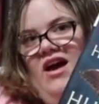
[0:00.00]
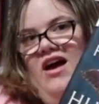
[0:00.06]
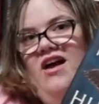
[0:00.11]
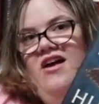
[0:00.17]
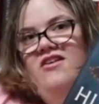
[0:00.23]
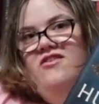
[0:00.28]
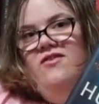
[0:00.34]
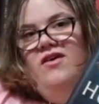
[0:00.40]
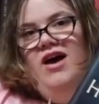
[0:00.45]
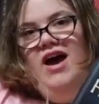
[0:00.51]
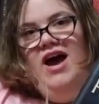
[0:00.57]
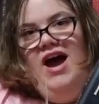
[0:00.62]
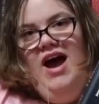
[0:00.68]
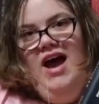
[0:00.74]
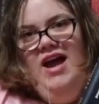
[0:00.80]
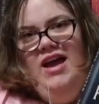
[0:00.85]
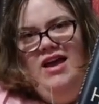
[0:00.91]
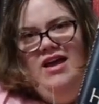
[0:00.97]
So
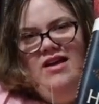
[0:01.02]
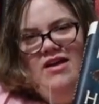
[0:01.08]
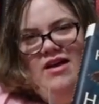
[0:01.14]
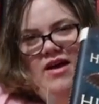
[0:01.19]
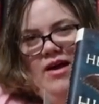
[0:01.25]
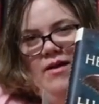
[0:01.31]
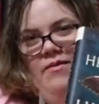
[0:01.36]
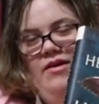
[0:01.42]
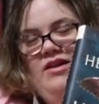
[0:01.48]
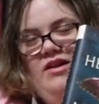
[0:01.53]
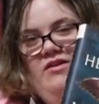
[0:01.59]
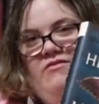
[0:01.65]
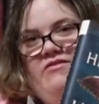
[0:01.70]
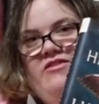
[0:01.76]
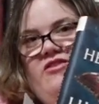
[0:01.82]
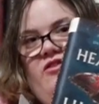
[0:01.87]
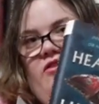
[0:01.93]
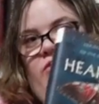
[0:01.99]
I am going to
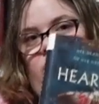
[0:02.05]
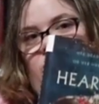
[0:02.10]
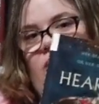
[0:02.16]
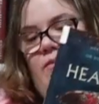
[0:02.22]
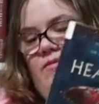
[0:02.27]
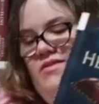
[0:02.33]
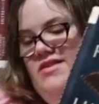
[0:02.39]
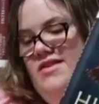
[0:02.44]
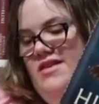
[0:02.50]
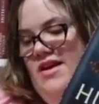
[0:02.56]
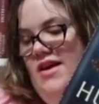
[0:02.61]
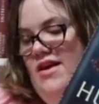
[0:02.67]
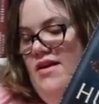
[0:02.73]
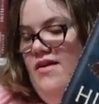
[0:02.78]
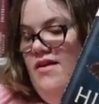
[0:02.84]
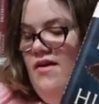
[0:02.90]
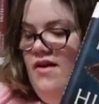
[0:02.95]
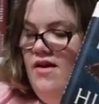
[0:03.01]
use
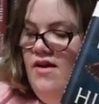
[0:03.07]
crimson